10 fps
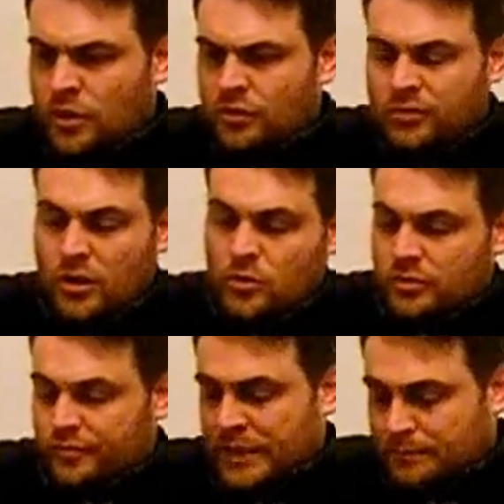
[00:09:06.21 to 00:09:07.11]
So
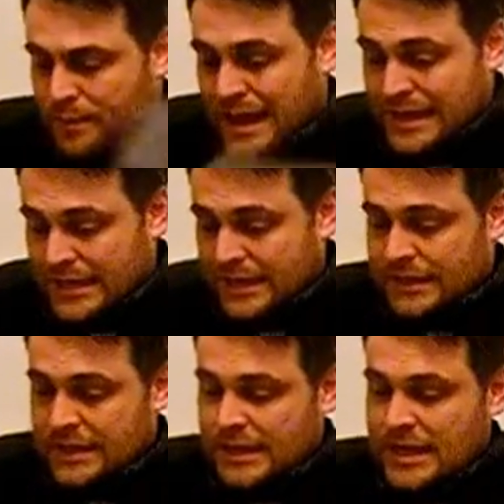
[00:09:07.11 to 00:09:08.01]
flip back,
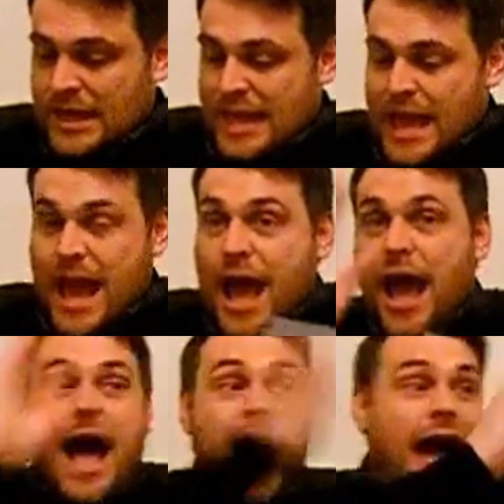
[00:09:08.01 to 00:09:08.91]

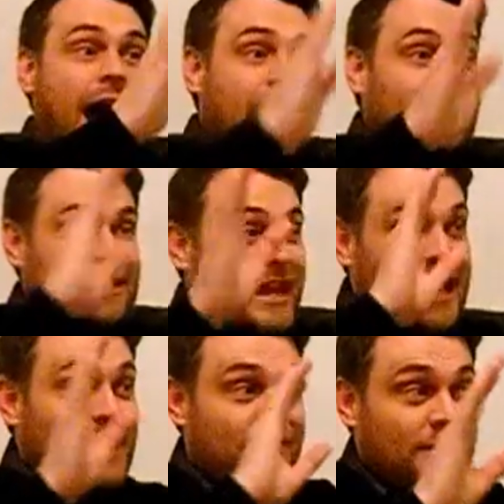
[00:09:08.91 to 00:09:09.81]
and
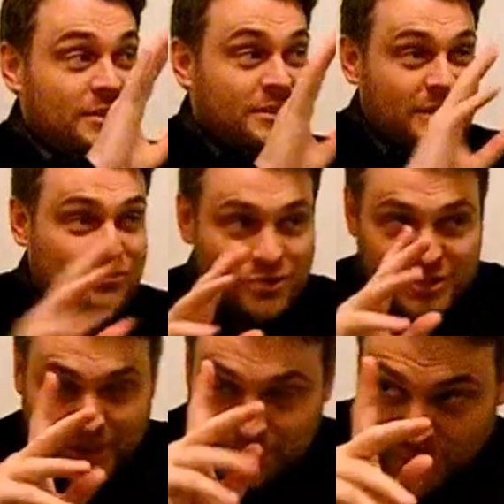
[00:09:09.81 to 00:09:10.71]
this is the
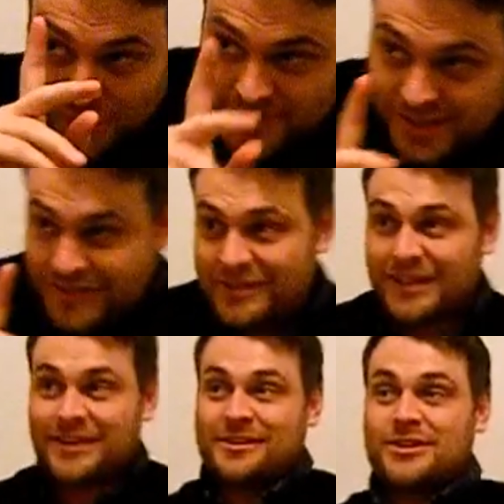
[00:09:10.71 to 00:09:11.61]
interesting point, I
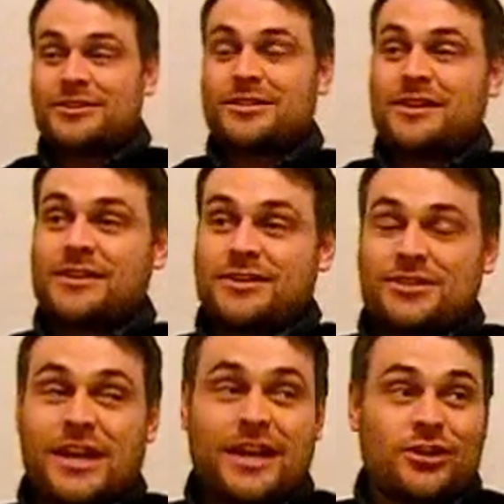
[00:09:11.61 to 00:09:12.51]
think, at this
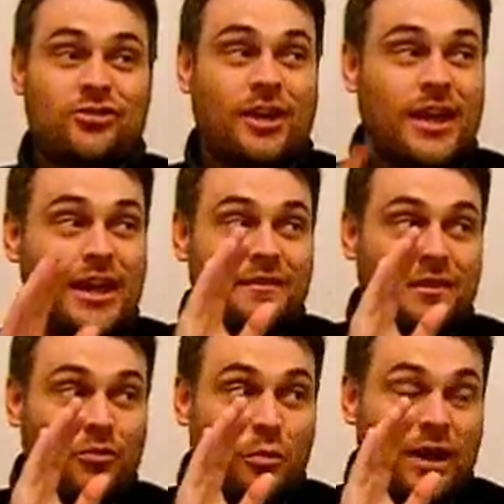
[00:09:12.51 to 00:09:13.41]
stage,
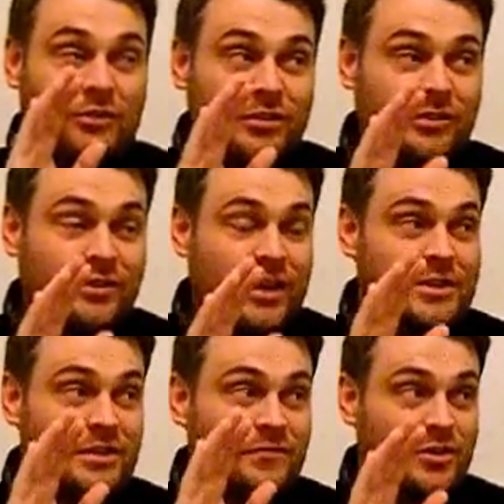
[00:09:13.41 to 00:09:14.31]
that whilst he
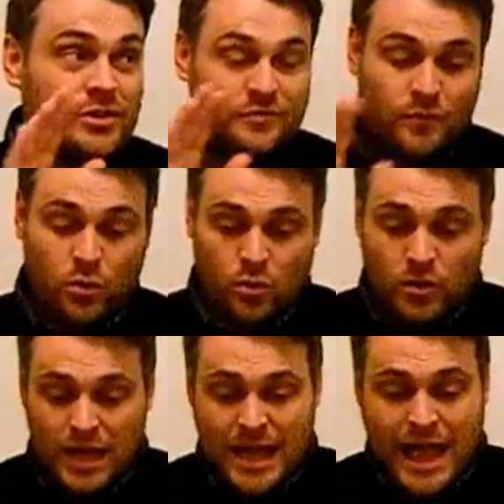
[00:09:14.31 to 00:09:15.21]
says in verse 4,